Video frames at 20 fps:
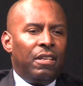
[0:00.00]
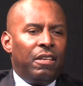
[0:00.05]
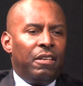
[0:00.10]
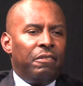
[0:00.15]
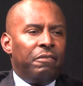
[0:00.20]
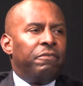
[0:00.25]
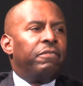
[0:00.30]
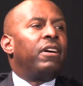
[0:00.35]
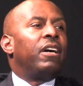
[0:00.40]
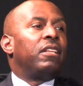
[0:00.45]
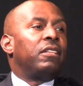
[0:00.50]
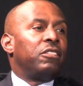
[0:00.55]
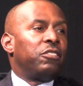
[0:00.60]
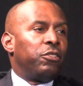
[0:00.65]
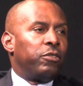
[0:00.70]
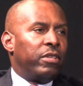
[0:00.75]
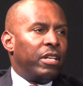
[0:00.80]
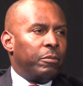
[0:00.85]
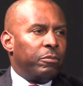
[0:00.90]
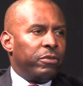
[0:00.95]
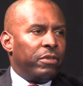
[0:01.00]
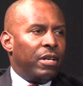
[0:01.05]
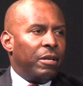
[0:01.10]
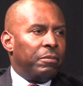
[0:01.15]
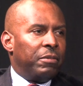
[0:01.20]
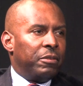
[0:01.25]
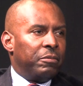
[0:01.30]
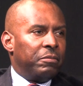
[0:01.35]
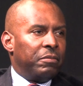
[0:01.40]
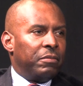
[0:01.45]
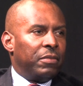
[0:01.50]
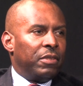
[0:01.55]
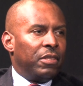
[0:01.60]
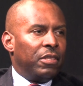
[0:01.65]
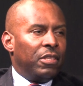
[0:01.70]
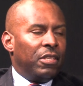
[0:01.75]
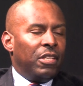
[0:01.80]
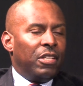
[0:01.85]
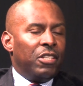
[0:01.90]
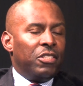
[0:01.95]
a violent crime problem,
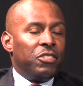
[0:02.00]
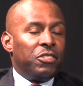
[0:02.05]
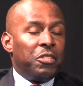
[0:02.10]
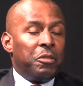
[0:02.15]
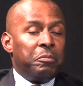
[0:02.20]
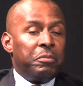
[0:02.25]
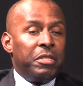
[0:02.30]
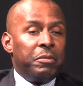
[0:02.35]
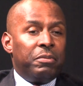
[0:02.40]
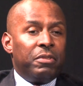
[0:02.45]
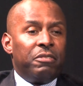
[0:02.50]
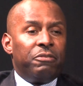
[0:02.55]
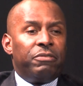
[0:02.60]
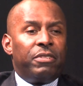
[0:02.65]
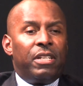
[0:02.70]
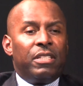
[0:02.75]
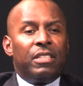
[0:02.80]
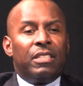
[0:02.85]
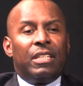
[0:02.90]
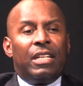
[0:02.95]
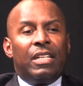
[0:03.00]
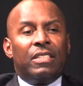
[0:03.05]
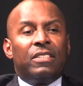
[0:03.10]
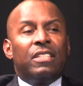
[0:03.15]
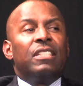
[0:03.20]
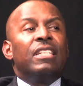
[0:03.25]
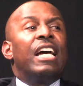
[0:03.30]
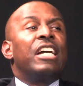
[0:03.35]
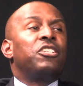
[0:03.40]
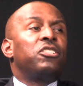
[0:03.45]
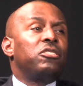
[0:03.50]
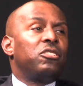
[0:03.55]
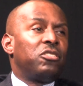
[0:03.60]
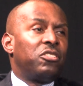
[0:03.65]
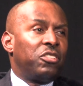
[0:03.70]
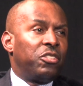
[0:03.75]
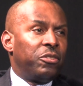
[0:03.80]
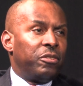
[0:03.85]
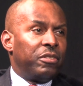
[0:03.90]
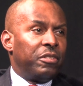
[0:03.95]
and some people define it as a national
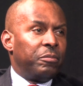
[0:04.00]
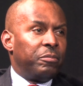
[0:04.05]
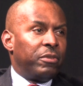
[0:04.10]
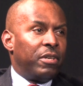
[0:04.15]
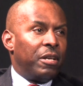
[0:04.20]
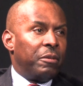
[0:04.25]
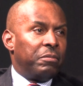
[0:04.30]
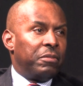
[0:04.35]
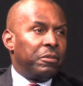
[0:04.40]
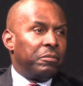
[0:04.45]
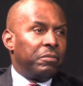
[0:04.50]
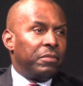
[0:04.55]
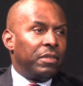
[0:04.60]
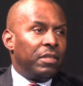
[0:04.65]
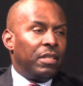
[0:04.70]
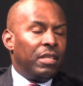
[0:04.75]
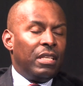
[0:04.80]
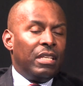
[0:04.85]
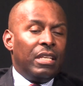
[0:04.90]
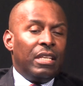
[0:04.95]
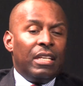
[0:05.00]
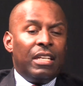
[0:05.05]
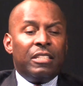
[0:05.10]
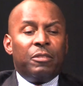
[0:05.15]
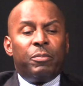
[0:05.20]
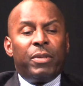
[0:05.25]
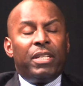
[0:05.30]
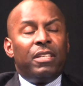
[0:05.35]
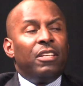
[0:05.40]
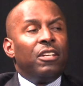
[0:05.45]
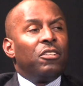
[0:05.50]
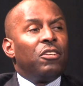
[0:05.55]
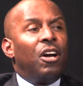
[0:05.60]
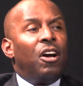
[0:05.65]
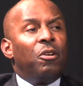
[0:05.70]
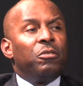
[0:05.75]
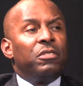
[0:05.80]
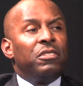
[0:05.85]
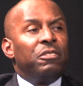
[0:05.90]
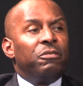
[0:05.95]
security problem. And depending on
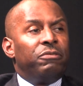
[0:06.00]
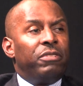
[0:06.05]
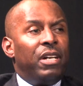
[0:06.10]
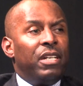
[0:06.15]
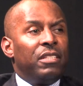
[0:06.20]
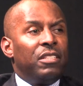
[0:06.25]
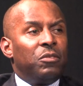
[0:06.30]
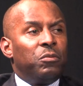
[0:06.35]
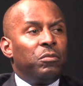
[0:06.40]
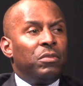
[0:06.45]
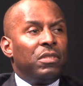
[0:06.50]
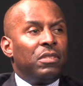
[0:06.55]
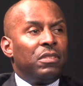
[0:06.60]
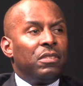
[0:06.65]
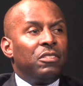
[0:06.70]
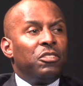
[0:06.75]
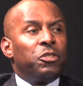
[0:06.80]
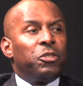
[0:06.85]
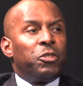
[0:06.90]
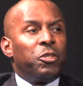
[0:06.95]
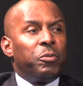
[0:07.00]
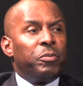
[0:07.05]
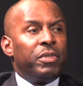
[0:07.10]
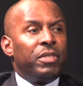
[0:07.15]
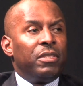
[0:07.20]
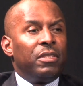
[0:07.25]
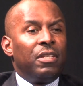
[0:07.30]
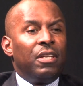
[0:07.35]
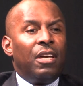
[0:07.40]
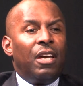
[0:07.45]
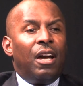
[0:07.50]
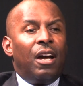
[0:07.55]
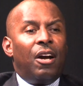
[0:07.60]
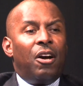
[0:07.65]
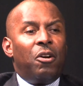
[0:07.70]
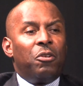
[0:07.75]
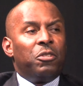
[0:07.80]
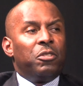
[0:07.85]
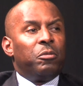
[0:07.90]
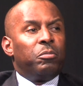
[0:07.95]
how you define it will determine
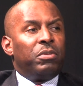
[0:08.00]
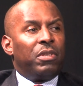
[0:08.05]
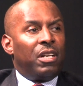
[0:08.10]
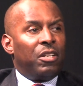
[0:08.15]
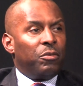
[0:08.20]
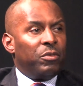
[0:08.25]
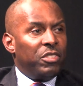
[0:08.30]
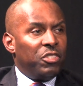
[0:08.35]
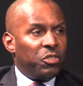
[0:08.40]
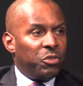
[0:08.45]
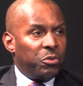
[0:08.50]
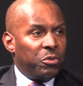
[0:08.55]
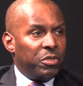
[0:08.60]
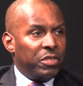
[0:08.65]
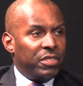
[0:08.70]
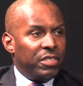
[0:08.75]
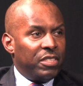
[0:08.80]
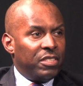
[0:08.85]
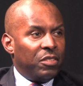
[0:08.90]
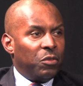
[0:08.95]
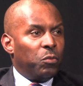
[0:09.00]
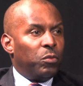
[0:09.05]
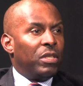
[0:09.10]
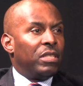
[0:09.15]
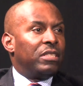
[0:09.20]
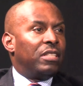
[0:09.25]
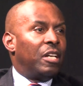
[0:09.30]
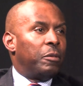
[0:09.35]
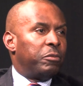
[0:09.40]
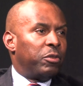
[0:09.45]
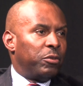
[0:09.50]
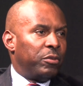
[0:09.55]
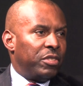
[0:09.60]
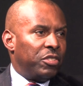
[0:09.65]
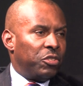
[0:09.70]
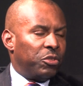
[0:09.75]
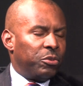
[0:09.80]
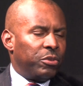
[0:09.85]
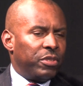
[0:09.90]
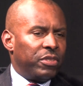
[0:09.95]
how you apply resources and what type of
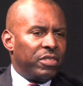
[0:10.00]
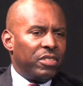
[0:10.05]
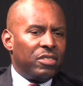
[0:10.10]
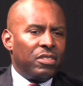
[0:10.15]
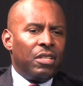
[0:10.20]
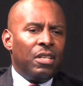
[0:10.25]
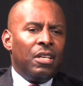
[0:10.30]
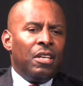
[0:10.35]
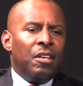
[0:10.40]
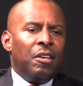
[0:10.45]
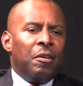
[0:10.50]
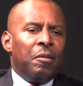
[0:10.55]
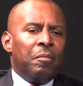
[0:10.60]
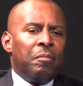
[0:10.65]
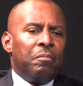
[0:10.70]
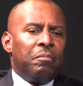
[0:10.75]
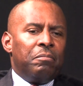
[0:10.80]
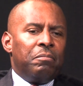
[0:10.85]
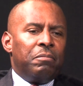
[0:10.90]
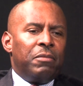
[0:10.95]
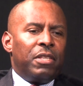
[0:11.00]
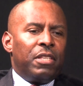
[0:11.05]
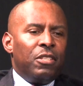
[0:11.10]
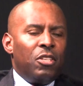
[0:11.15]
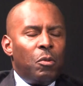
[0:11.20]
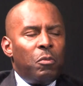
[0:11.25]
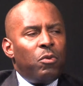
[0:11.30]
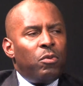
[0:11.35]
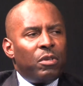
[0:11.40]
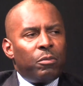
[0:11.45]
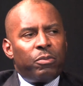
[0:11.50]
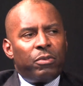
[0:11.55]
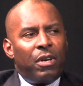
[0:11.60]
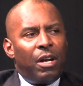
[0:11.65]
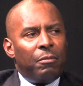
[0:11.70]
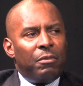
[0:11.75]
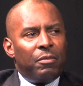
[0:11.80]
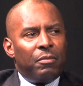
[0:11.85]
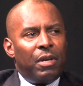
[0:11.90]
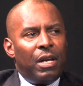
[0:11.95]
resources. But the number one
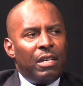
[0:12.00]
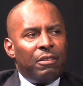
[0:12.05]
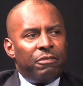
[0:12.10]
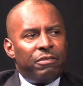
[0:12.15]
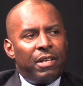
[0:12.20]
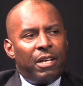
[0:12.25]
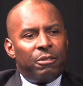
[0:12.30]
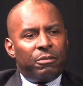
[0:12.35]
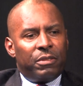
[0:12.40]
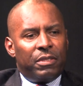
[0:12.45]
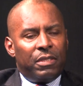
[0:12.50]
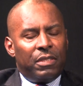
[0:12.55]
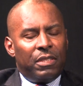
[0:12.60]
problem I found,